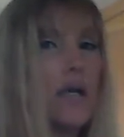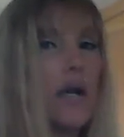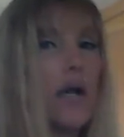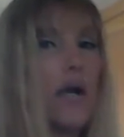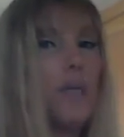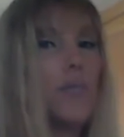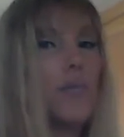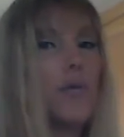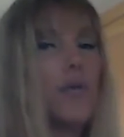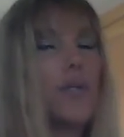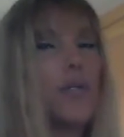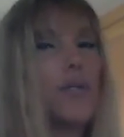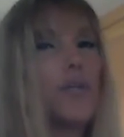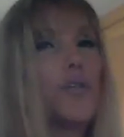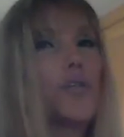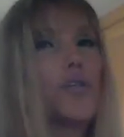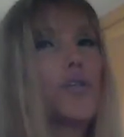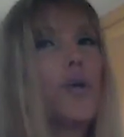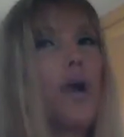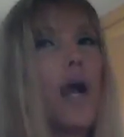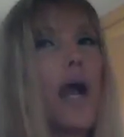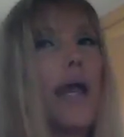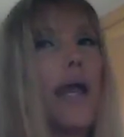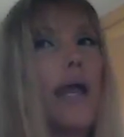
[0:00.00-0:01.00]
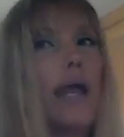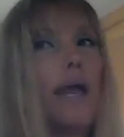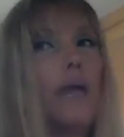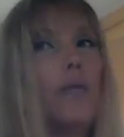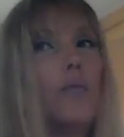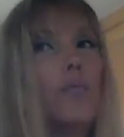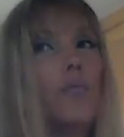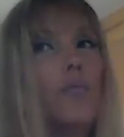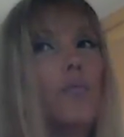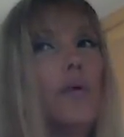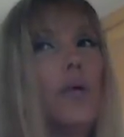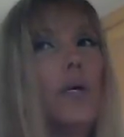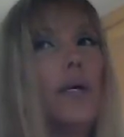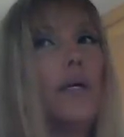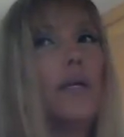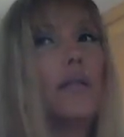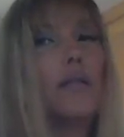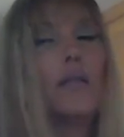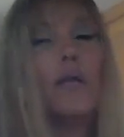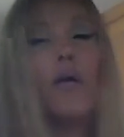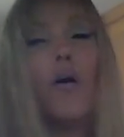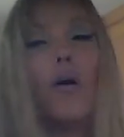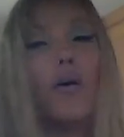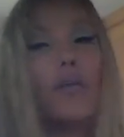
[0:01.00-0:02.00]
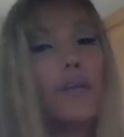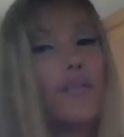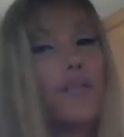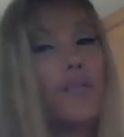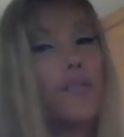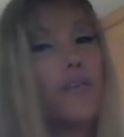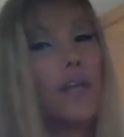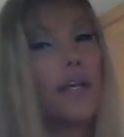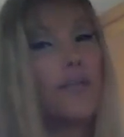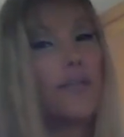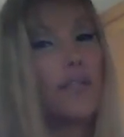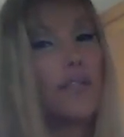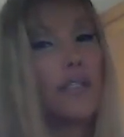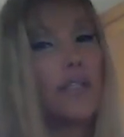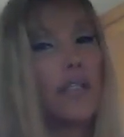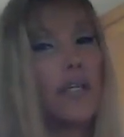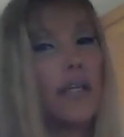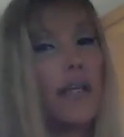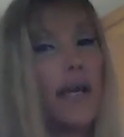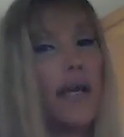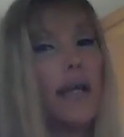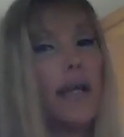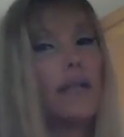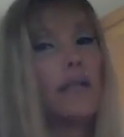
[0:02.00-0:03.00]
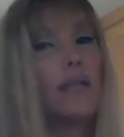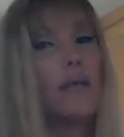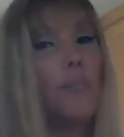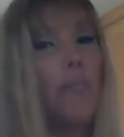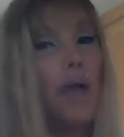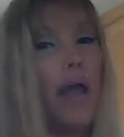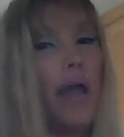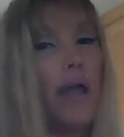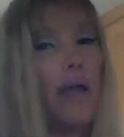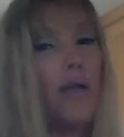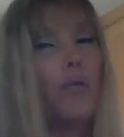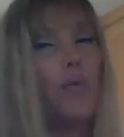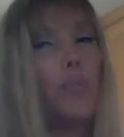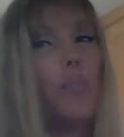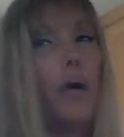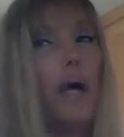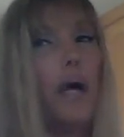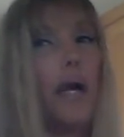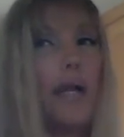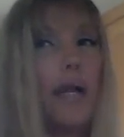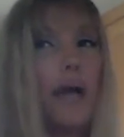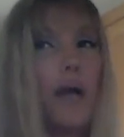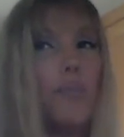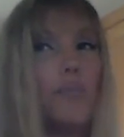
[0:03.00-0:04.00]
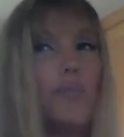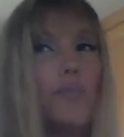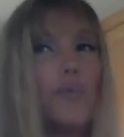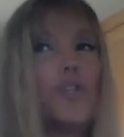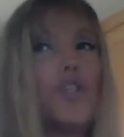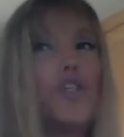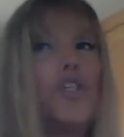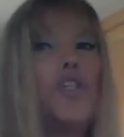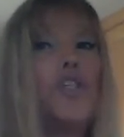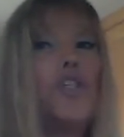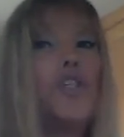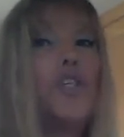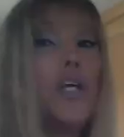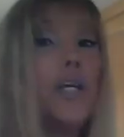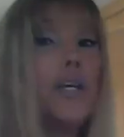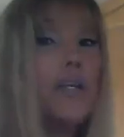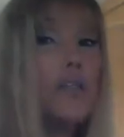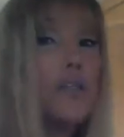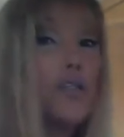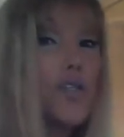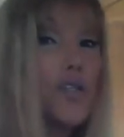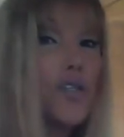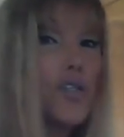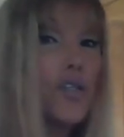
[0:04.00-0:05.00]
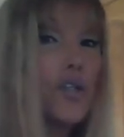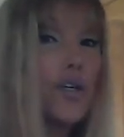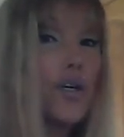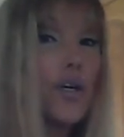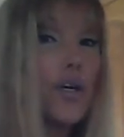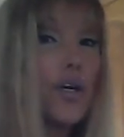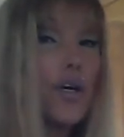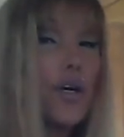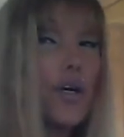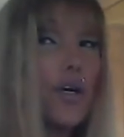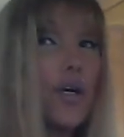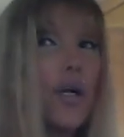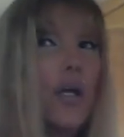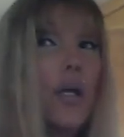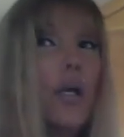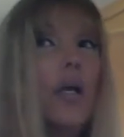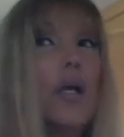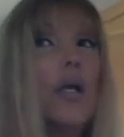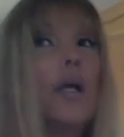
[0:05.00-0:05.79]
I'm gonna try it with all the flavors I like: the mango, pineapple, ginger,